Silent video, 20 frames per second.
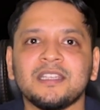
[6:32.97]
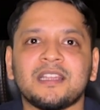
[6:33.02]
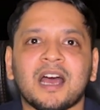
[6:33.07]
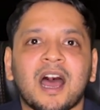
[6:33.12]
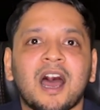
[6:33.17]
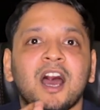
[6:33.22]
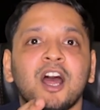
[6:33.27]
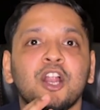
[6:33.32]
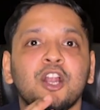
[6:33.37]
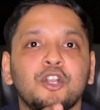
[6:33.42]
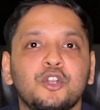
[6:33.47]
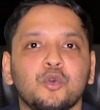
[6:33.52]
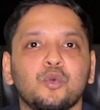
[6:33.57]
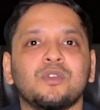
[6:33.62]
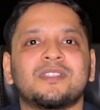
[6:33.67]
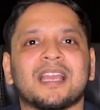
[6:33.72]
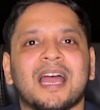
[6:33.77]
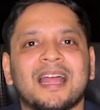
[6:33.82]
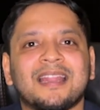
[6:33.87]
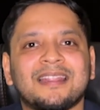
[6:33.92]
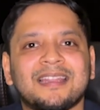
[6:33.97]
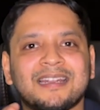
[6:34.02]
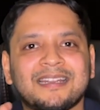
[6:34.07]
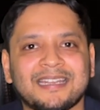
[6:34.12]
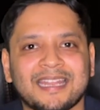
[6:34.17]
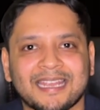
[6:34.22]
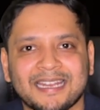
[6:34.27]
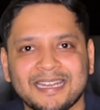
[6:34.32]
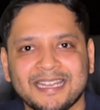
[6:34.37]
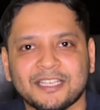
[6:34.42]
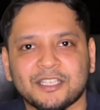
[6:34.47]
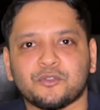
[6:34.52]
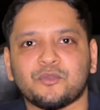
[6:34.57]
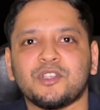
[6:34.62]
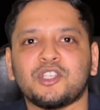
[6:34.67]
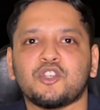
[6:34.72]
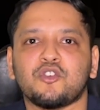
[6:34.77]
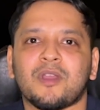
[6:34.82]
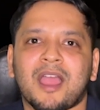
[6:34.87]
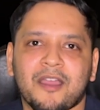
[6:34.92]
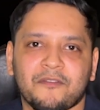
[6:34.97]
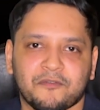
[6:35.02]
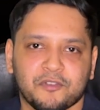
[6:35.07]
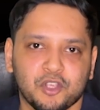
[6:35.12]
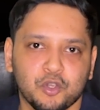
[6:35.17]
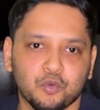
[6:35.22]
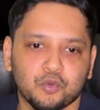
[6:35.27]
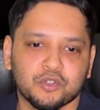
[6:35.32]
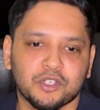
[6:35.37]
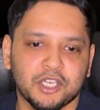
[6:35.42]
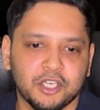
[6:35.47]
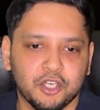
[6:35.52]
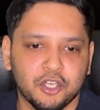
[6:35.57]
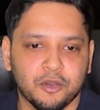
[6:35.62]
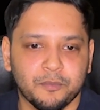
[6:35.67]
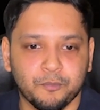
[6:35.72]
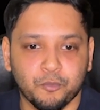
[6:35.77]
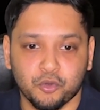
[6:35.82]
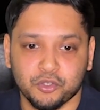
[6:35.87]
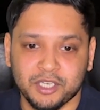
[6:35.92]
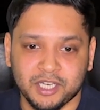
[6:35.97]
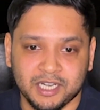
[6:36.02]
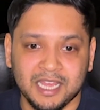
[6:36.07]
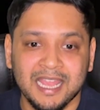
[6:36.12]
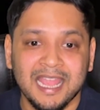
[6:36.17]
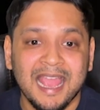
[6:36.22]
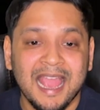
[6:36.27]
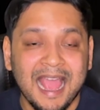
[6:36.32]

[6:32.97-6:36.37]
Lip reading: the tools and the techniques which you have used in your project,